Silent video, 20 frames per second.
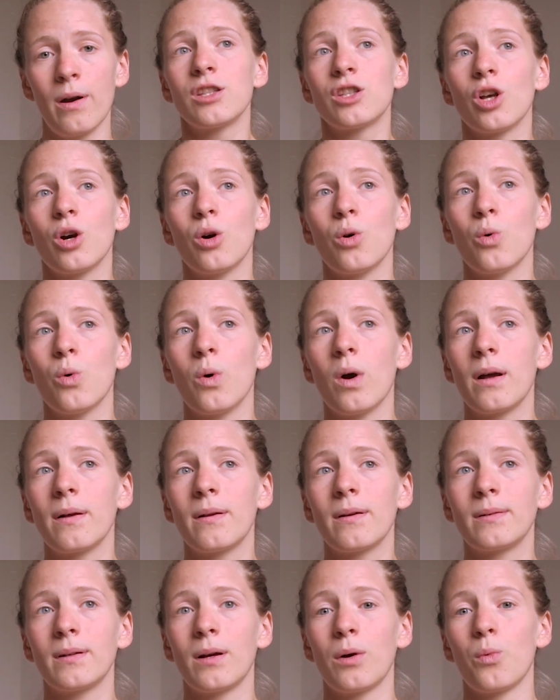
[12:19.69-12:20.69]
So
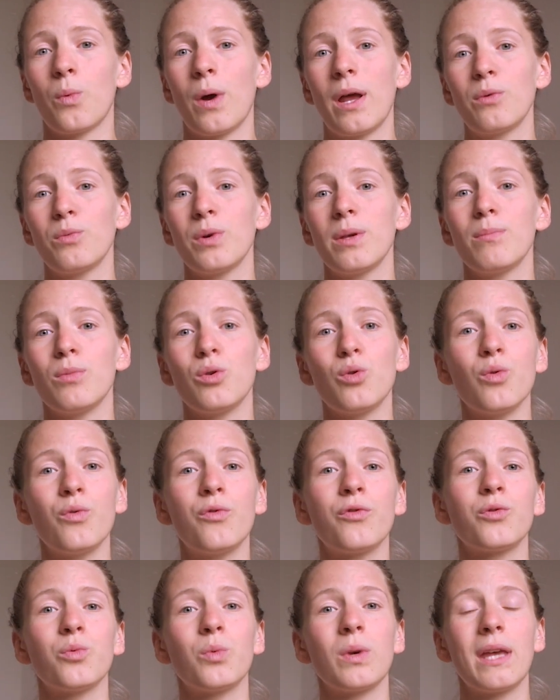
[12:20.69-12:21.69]
when we
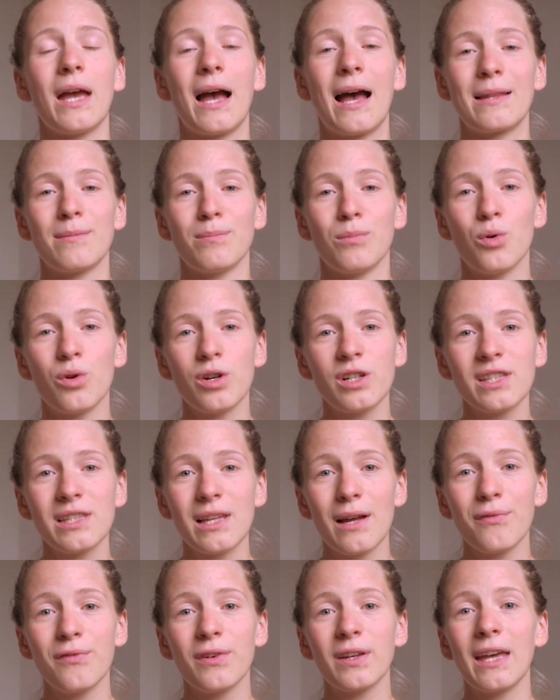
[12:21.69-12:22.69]
moved, we had more
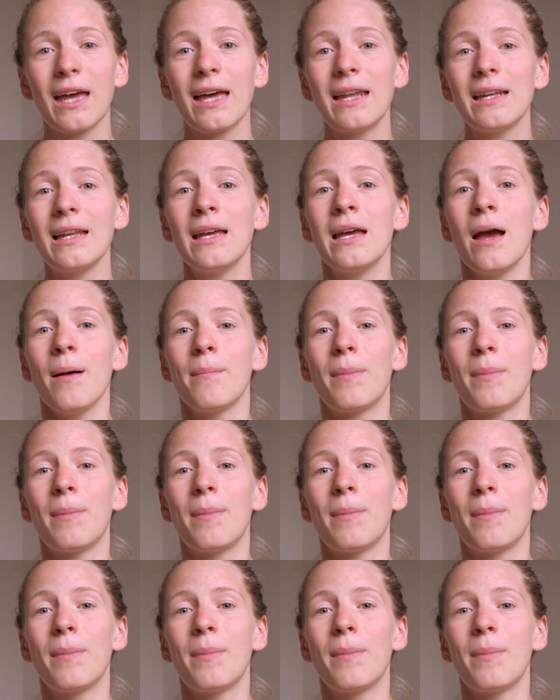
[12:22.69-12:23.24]
stuff again,